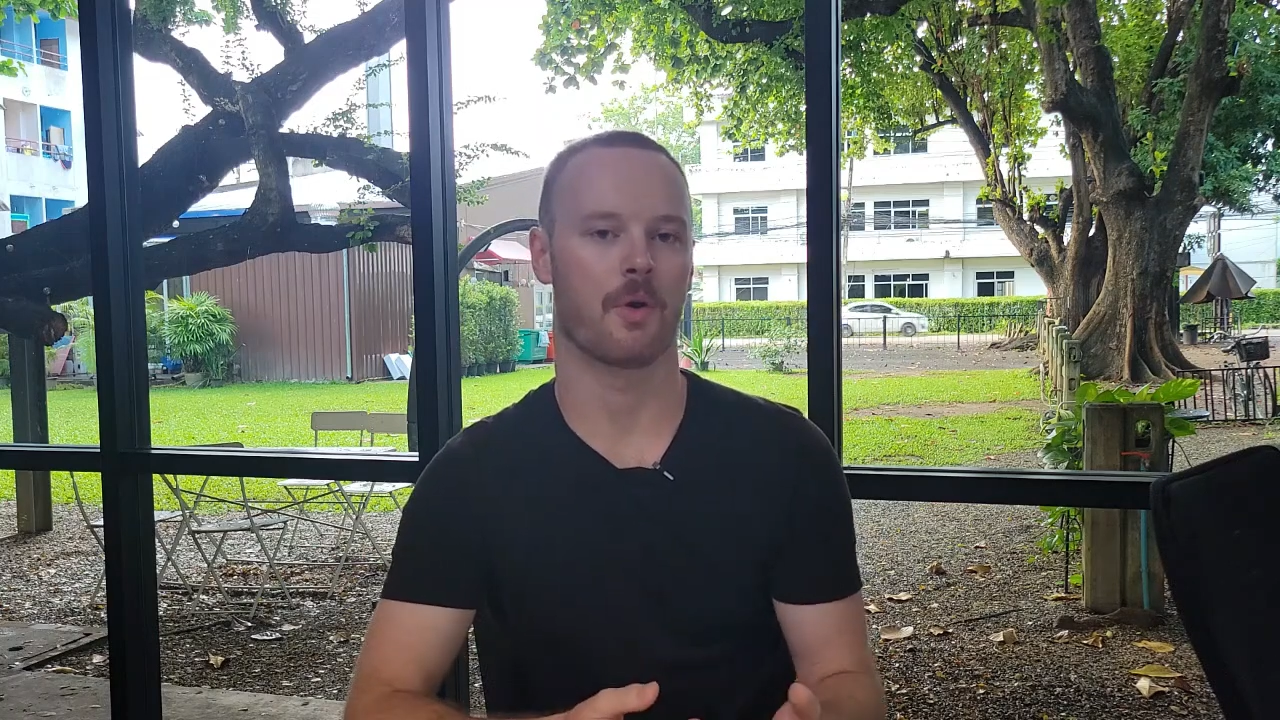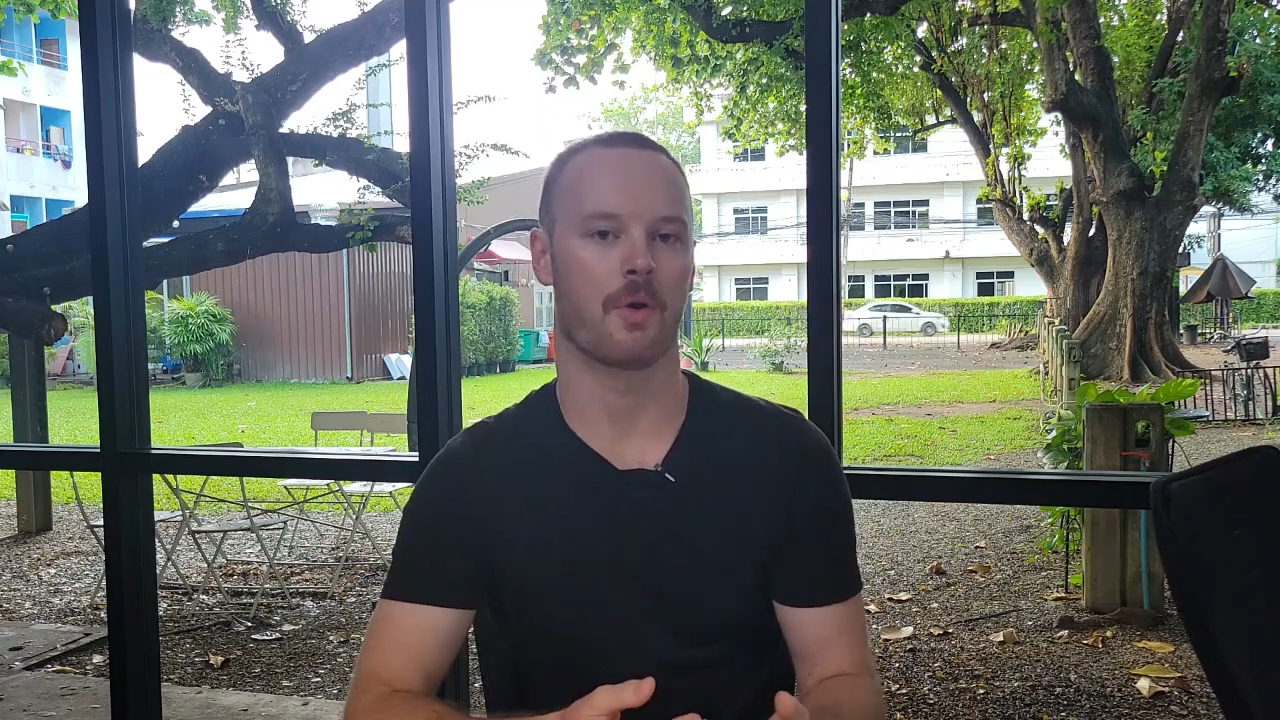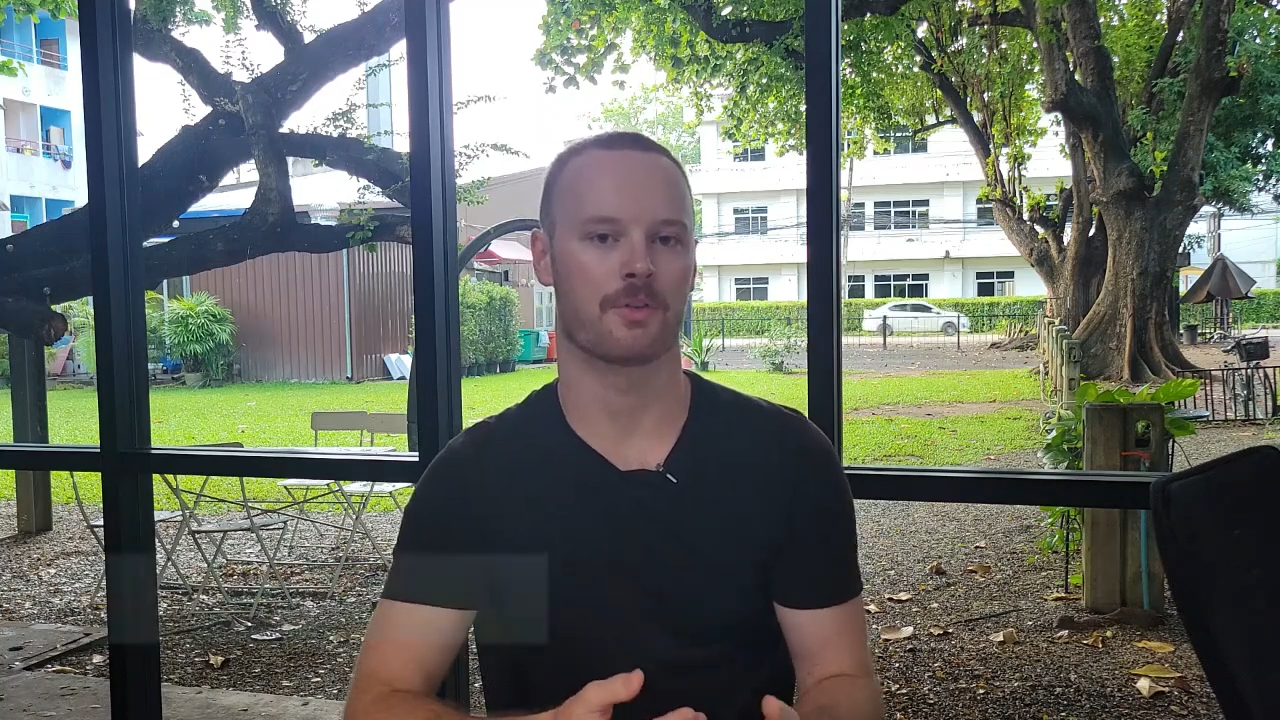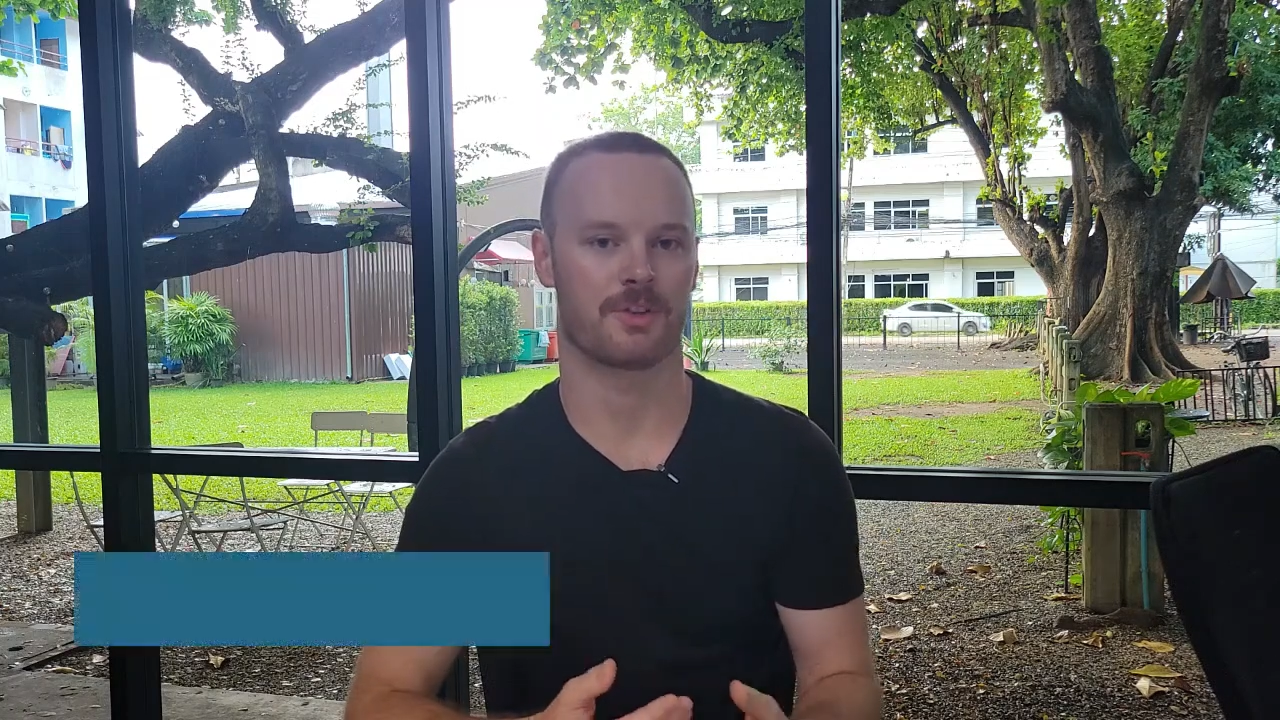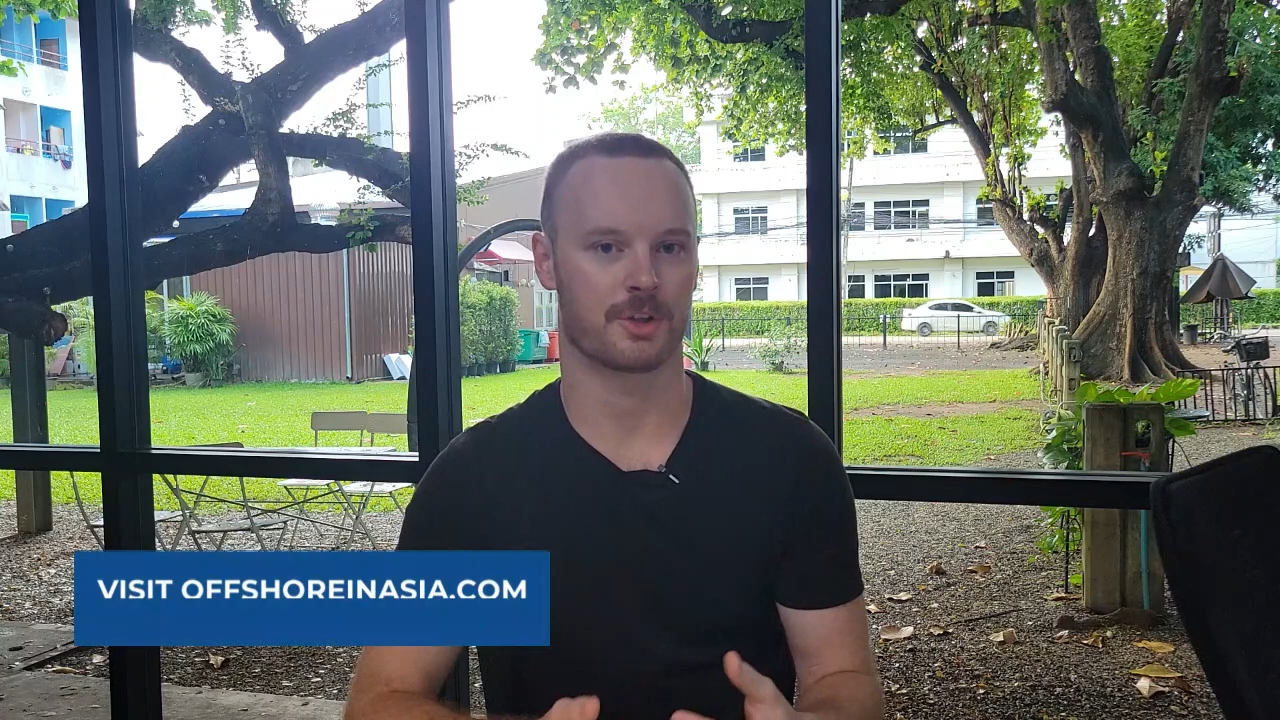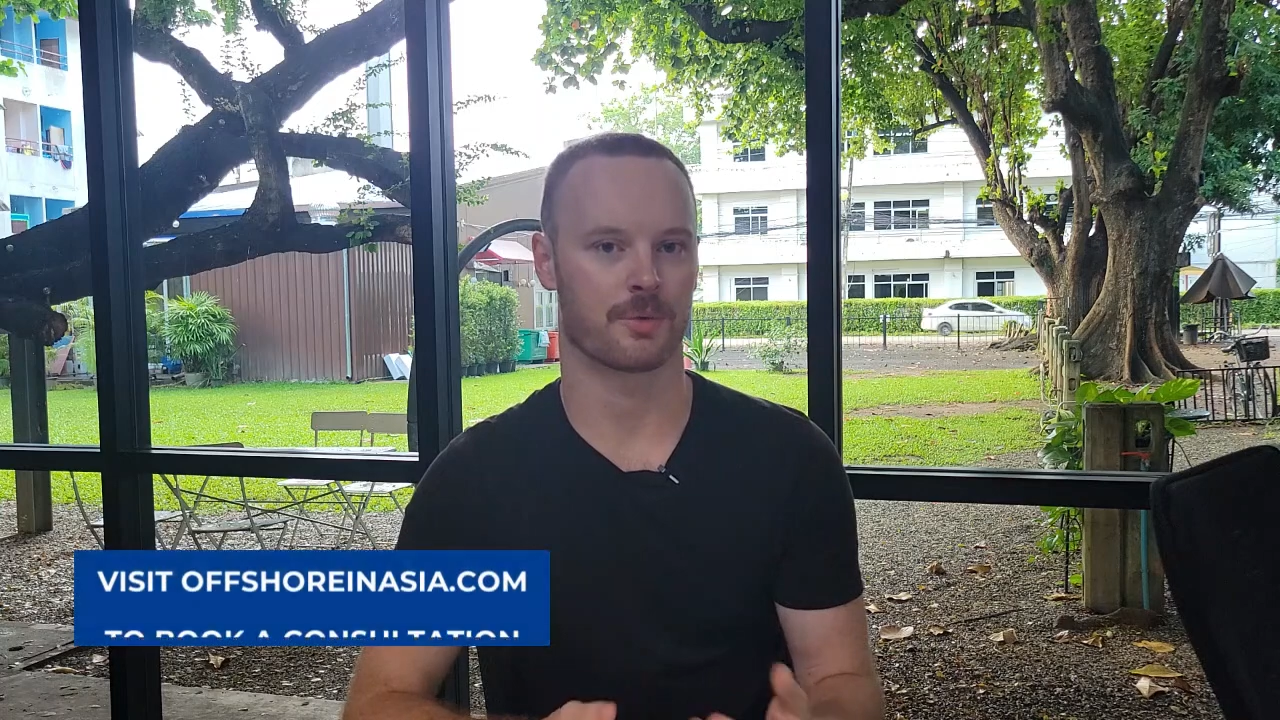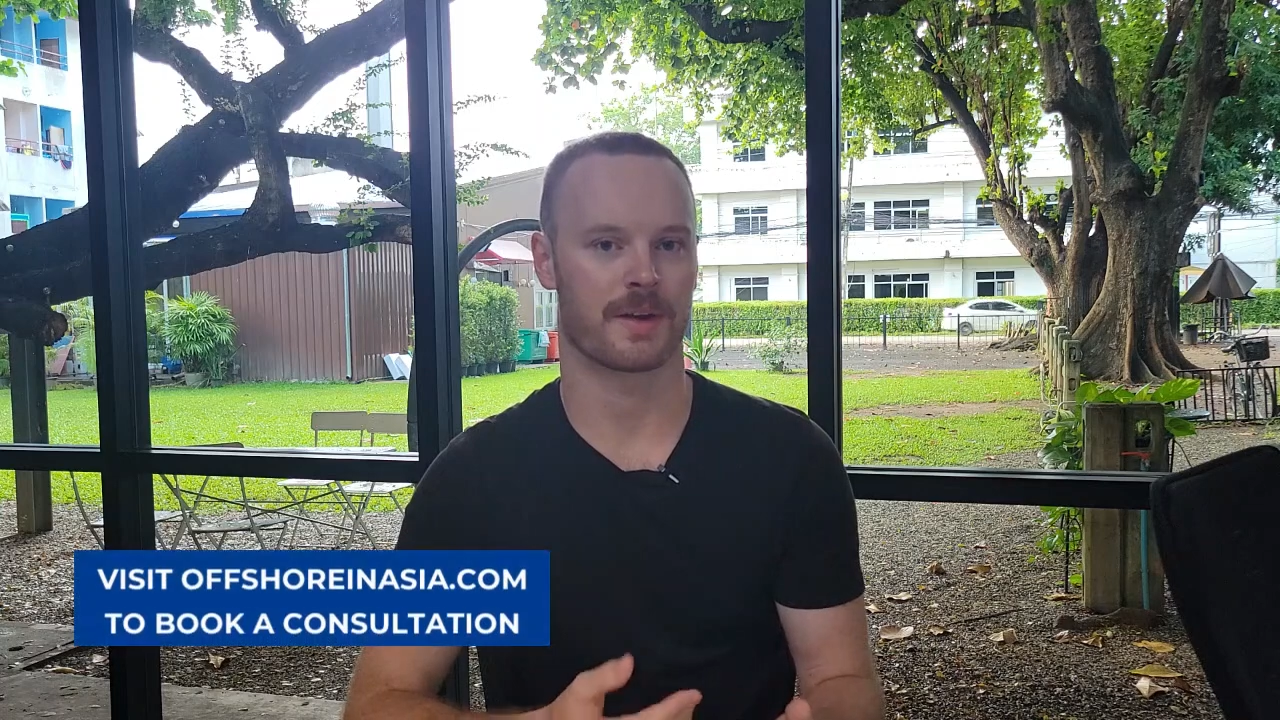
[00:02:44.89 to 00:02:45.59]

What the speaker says: or single